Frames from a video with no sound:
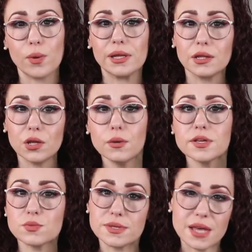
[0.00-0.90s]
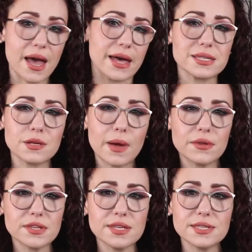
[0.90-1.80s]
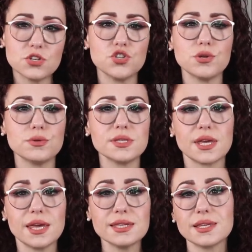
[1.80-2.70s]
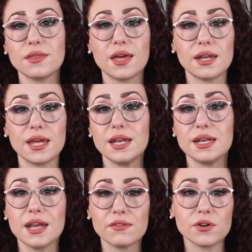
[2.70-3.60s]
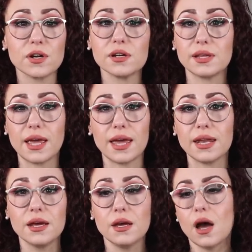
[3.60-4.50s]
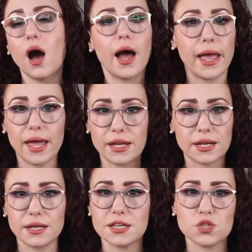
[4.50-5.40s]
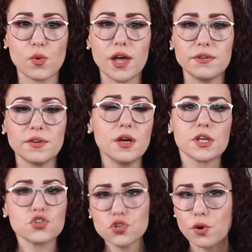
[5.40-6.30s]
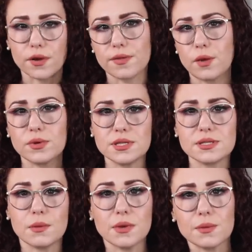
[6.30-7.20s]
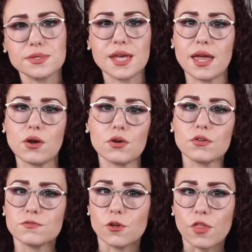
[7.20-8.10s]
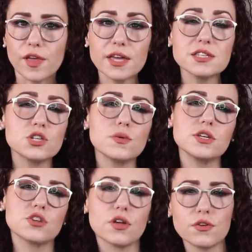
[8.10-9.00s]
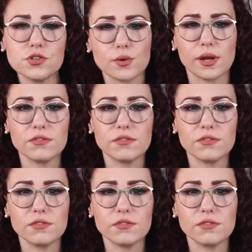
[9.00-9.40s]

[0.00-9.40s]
when Lewis was asked about these issues, he said that he'd never laid a hand on his wife. Sure, they would sometimes say hurtful things to each other during